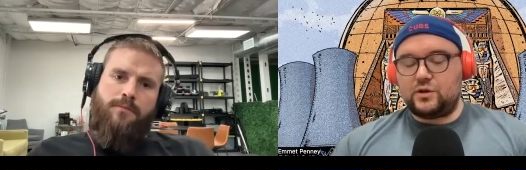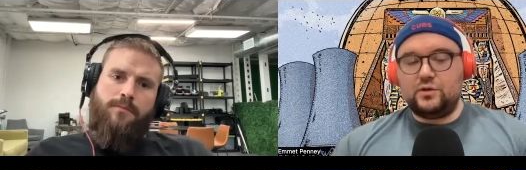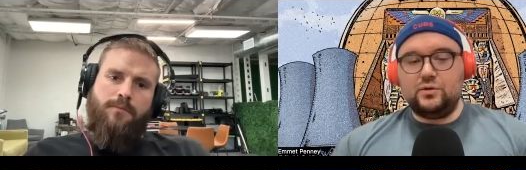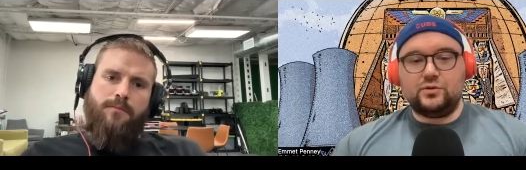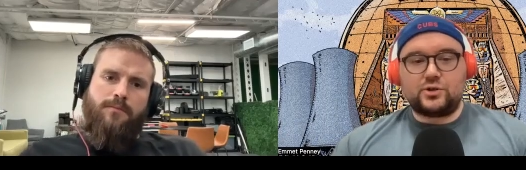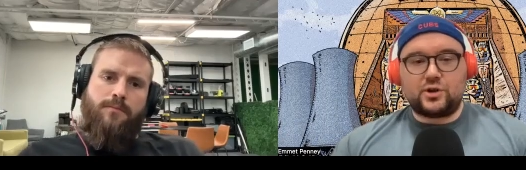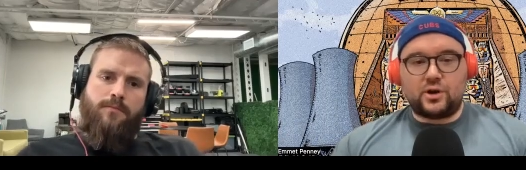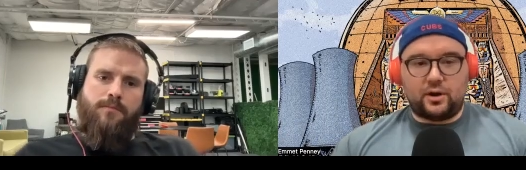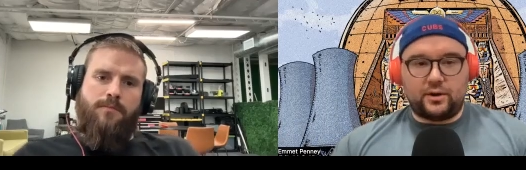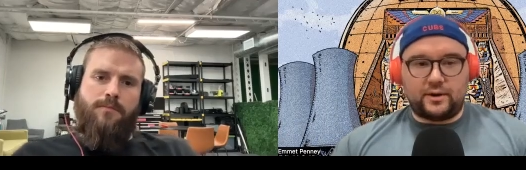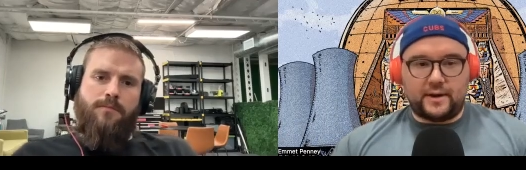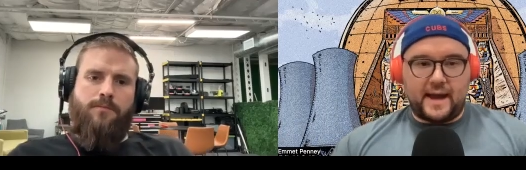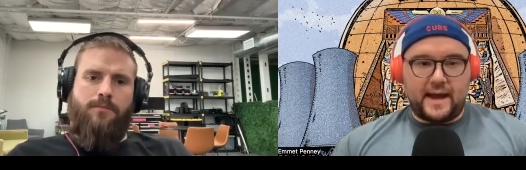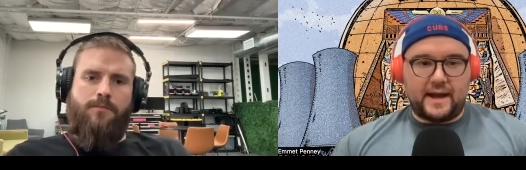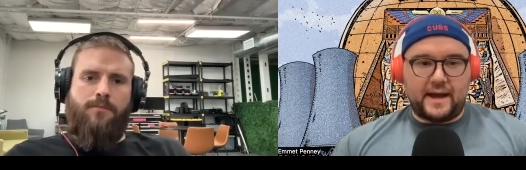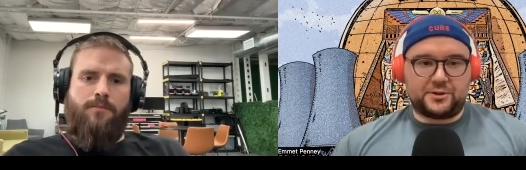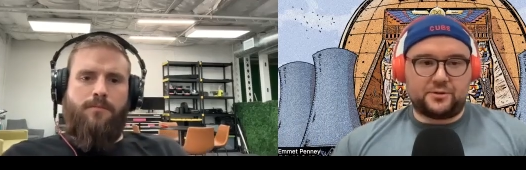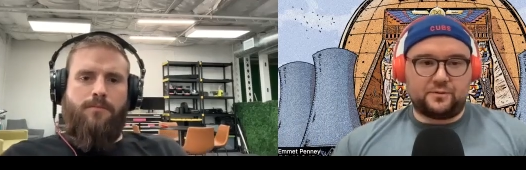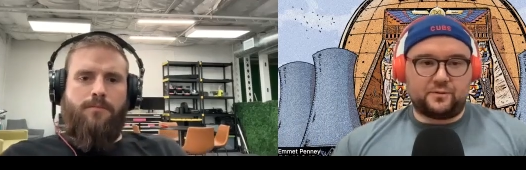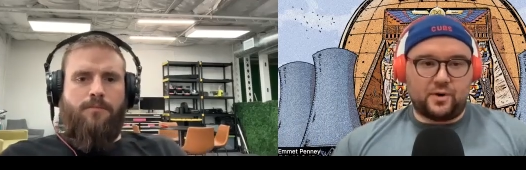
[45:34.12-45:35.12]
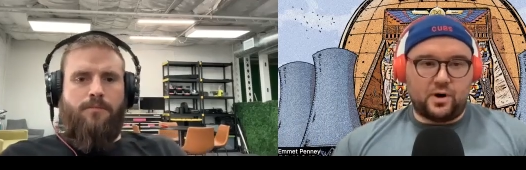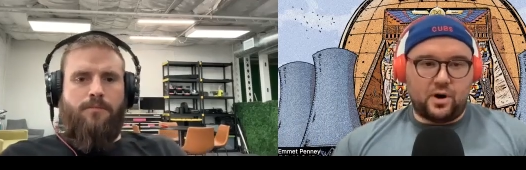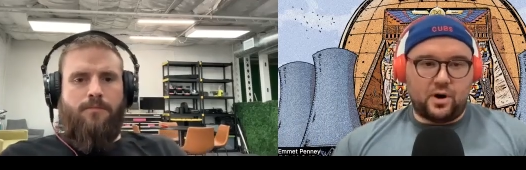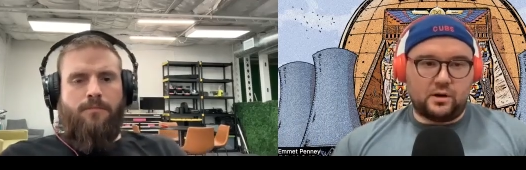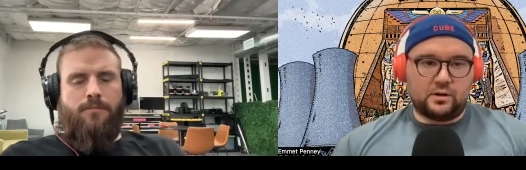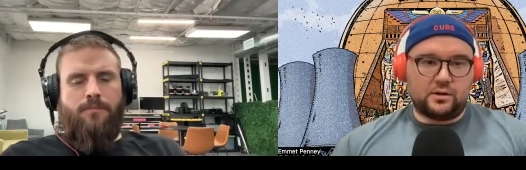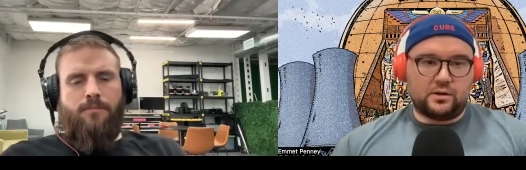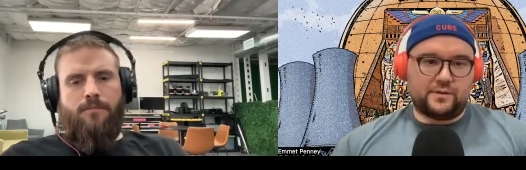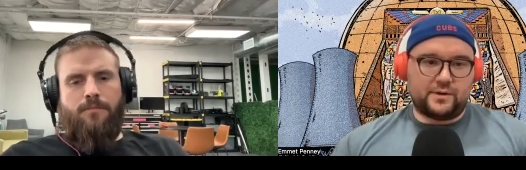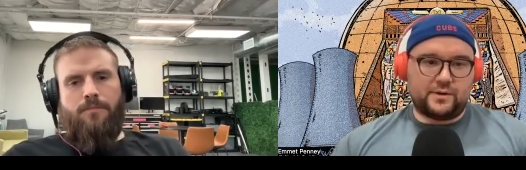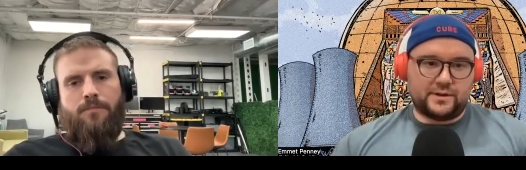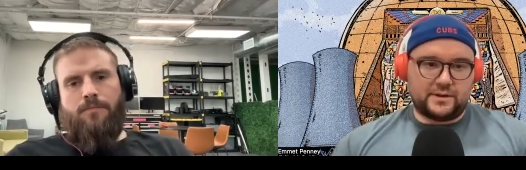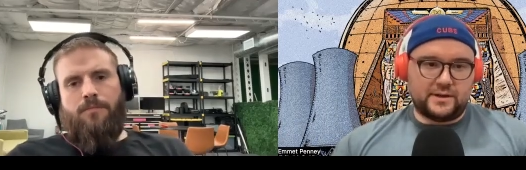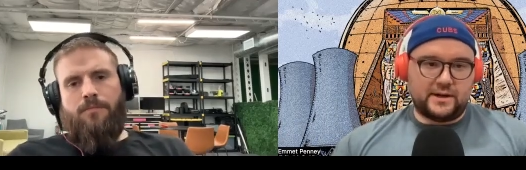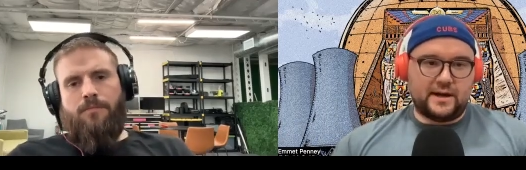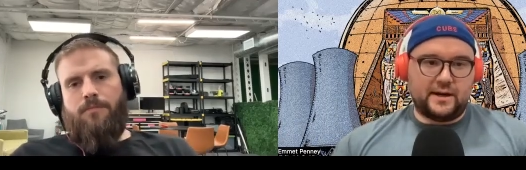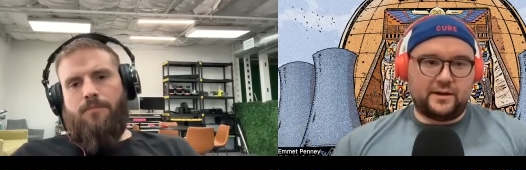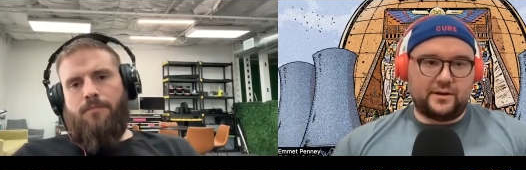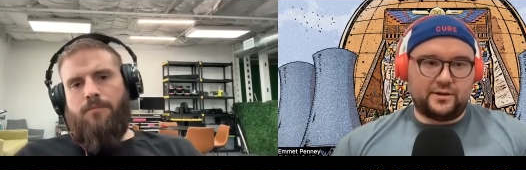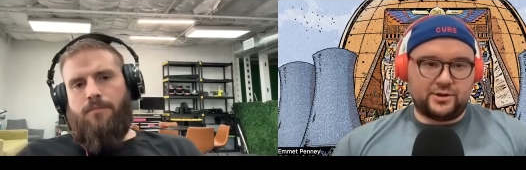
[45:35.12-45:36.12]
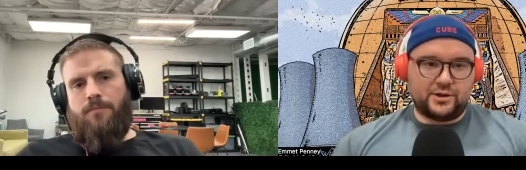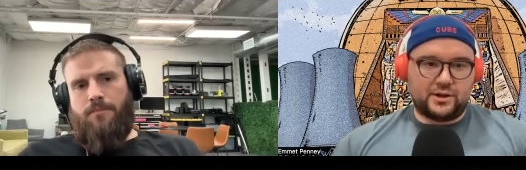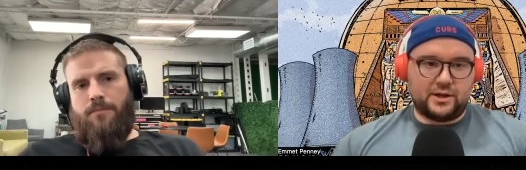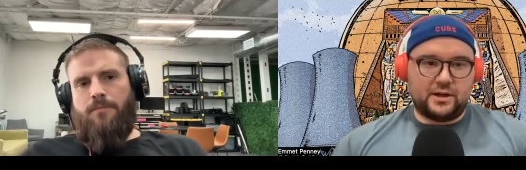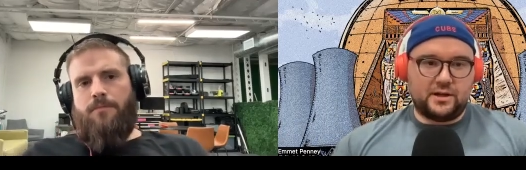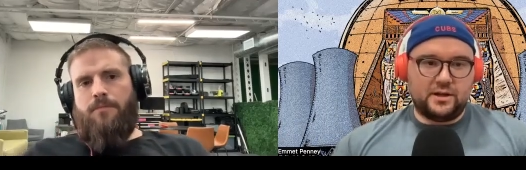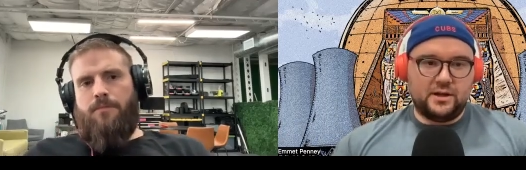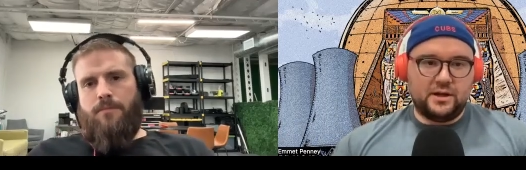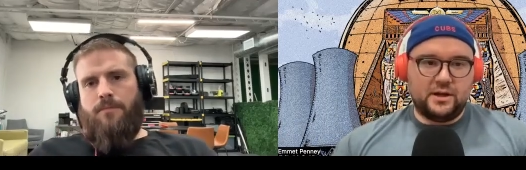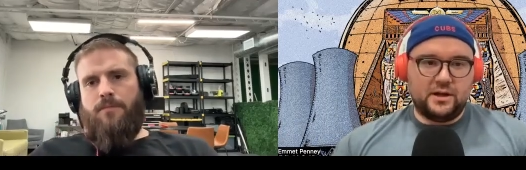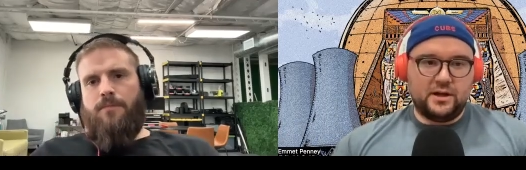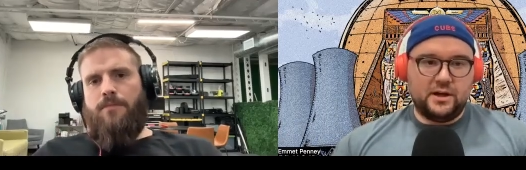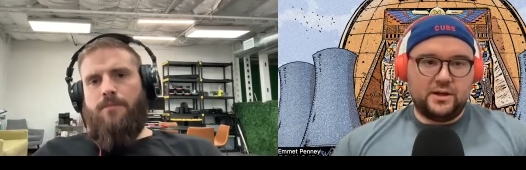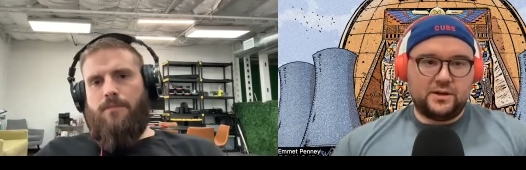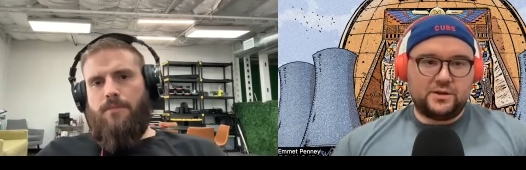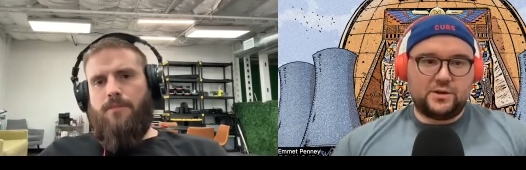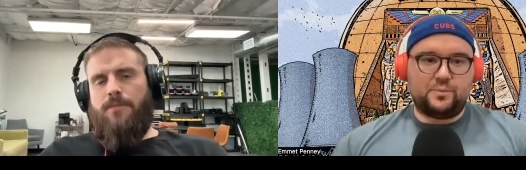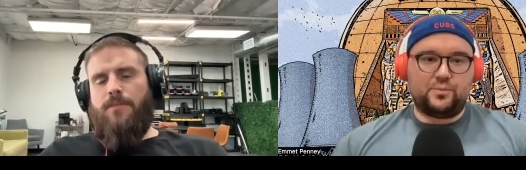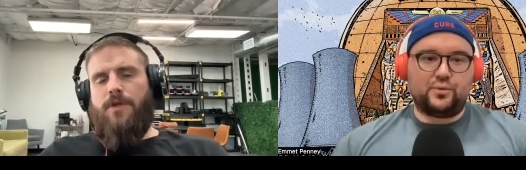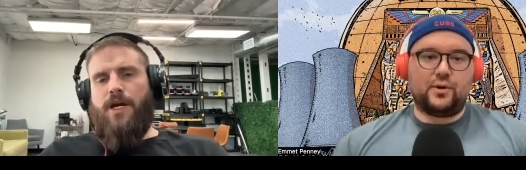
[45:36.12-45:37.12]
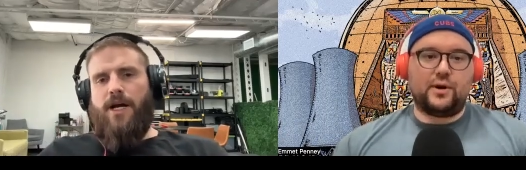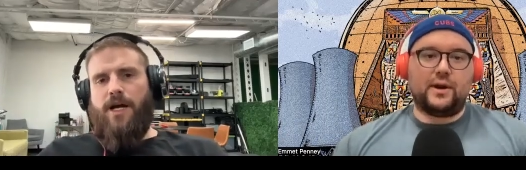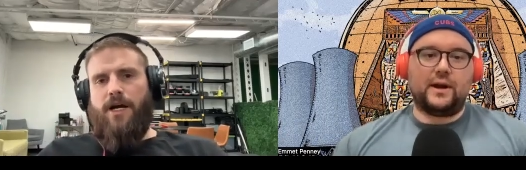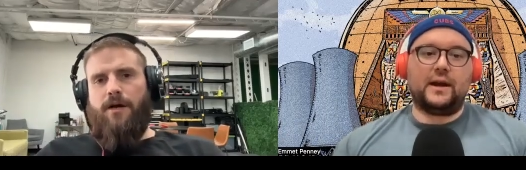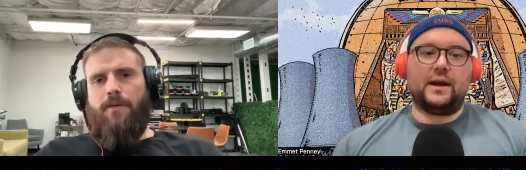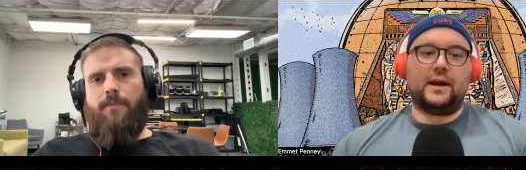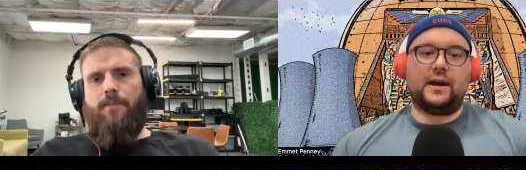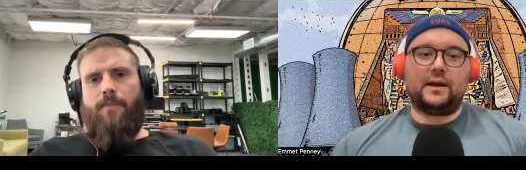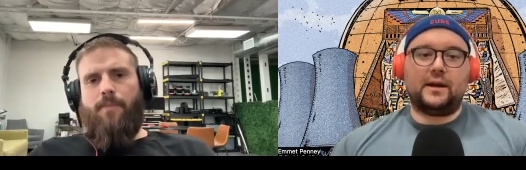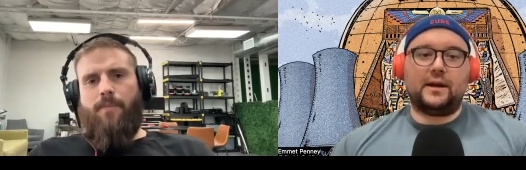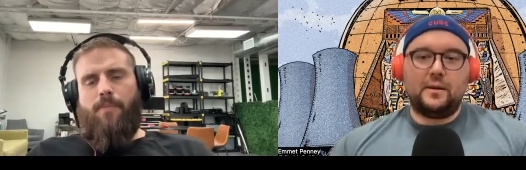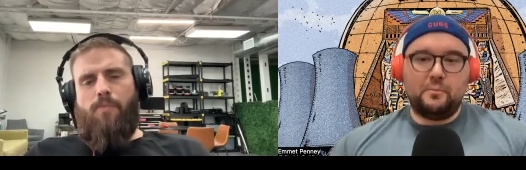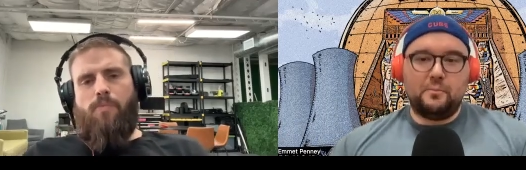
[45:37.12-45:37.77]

Speaker 1: huge call to action for all of us in energy to bring yeah.